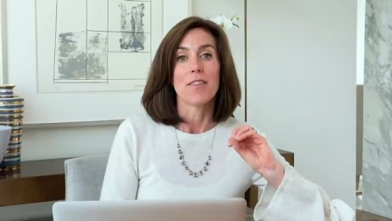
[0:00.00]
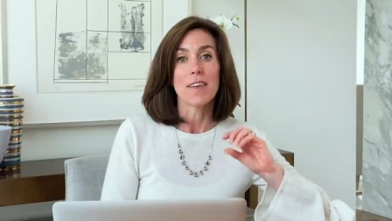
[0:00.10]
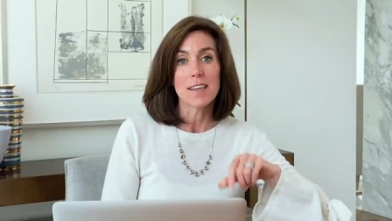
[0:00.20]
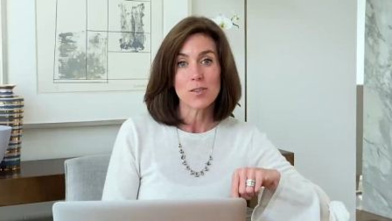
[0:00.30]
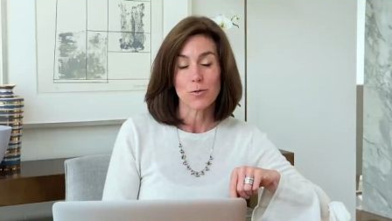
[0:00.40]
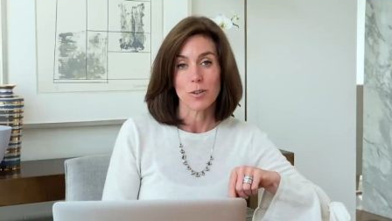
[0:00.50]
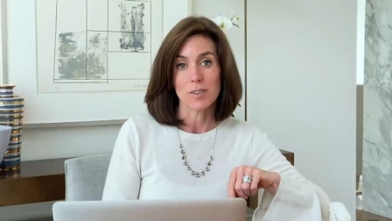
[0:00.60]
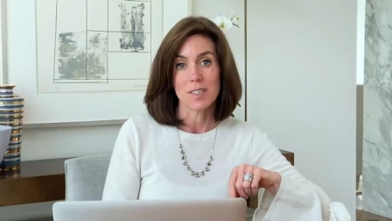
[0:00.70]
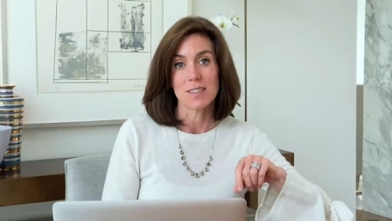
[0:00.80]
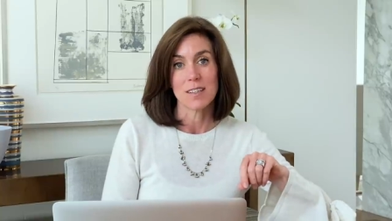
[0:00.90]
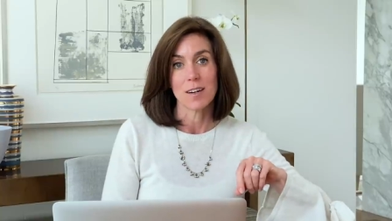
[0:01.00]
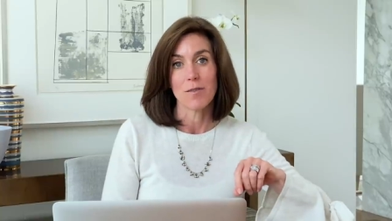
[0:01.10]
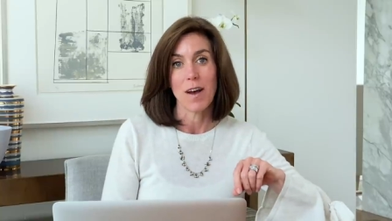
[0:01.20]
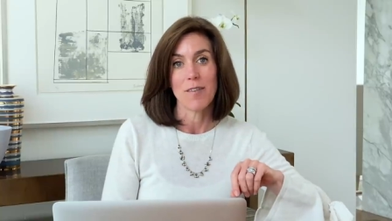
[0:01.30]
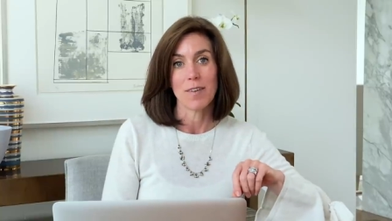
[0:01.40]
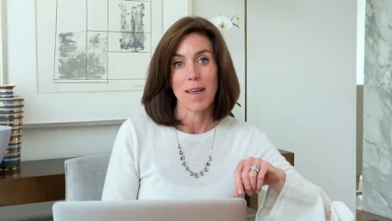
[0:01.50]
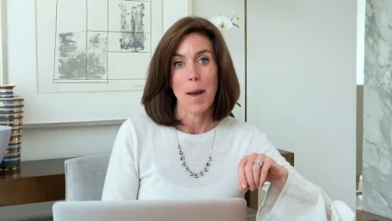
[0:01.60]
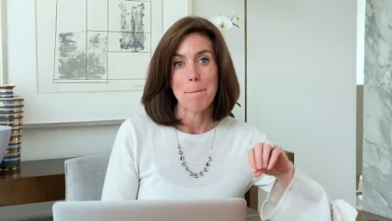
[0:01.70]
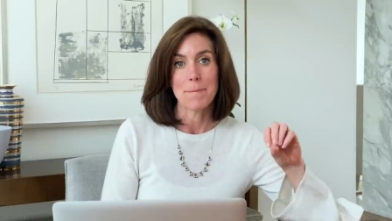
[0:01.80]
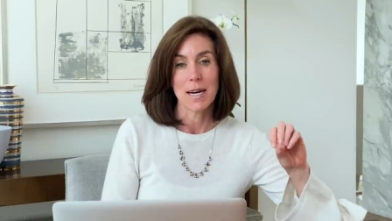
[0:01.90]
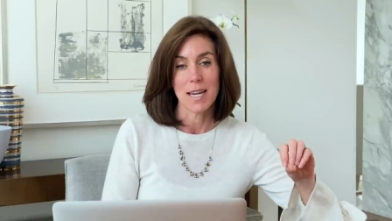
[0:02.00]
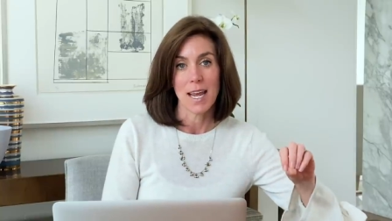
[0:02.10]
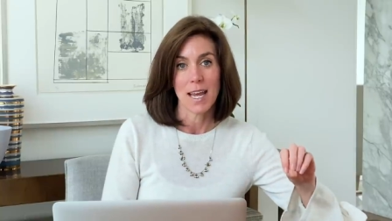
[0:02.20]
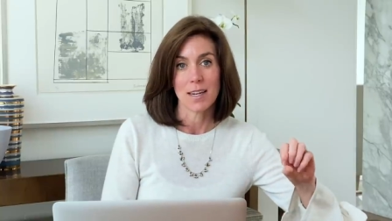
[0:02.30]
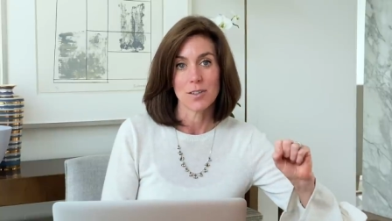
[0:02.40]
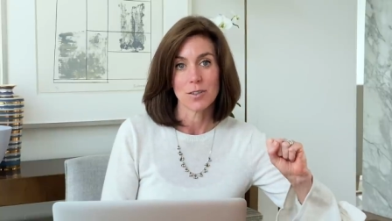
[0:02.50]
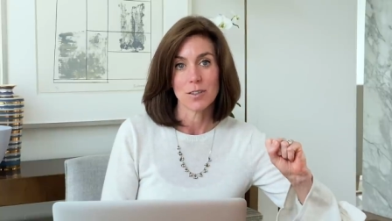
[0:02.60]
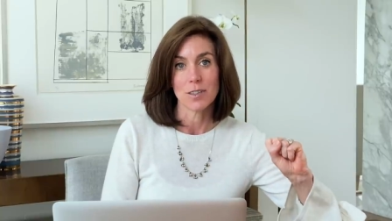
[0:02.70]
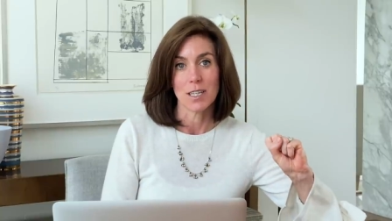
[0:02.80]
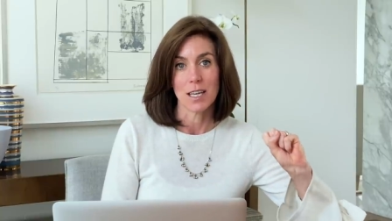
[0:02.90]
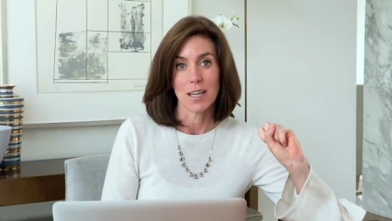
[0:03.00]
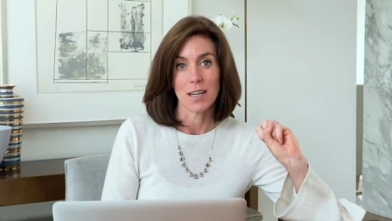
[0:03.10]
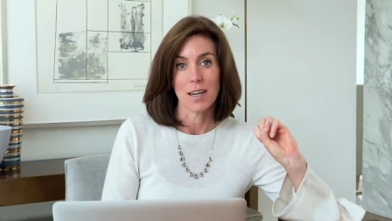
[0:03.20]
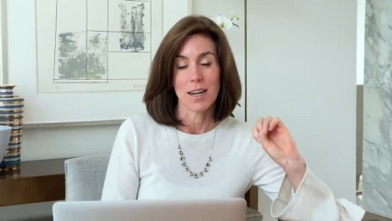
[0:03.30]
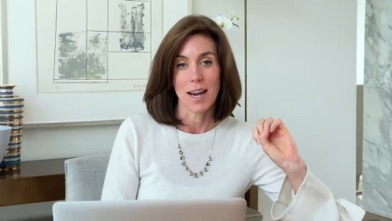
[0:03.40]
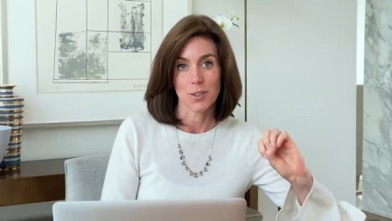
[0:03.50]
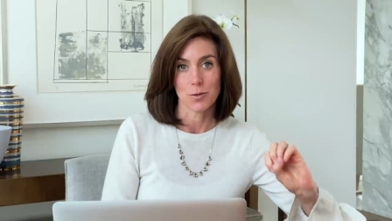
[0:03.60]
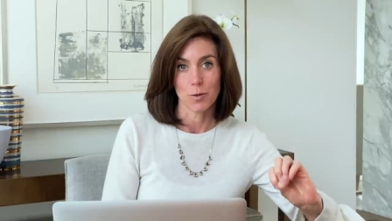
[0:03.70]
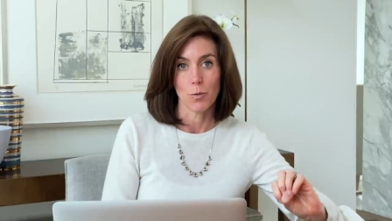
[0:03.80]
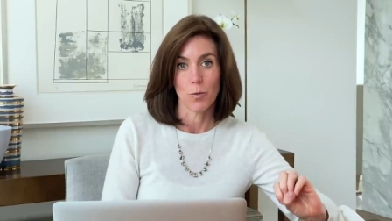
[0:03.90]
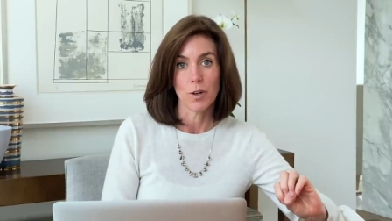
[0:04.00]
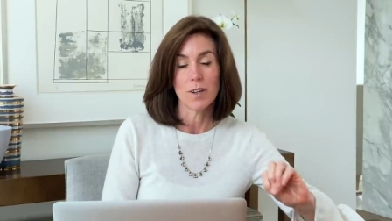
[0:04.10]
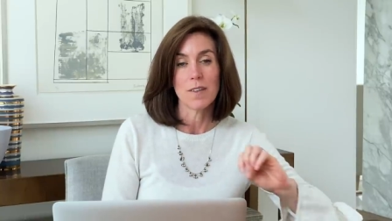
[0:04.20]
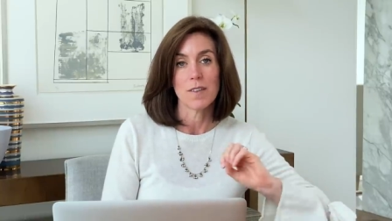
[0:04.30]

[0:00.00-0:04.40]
These drawers, instead of having that bun handle in natural wood,